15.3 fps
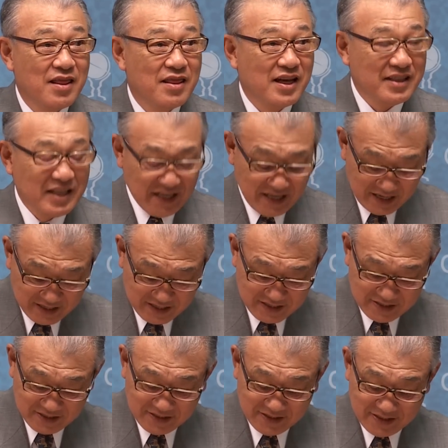That is
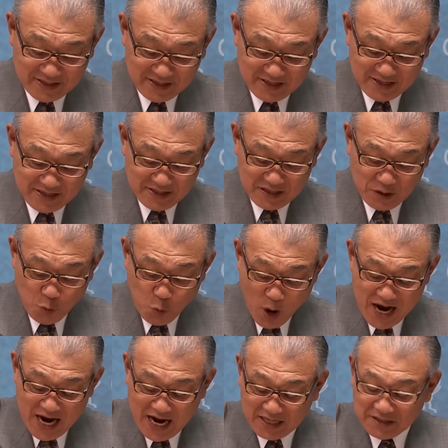the
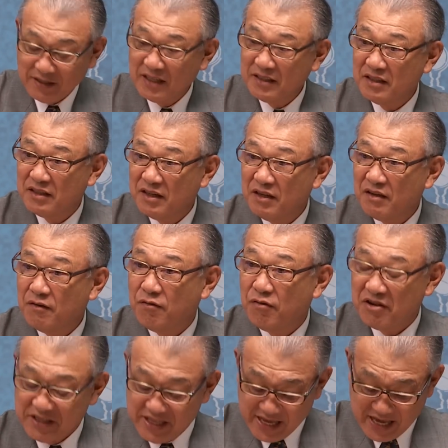
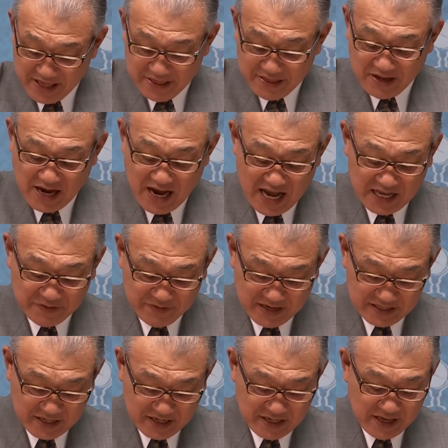140th
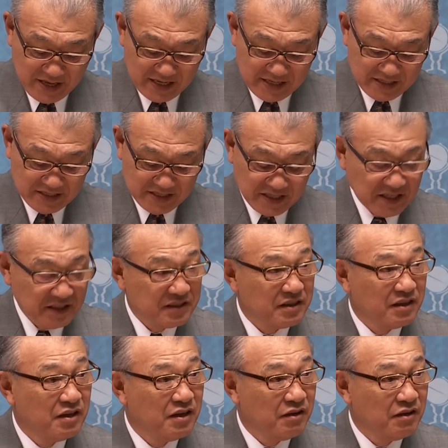anniversary since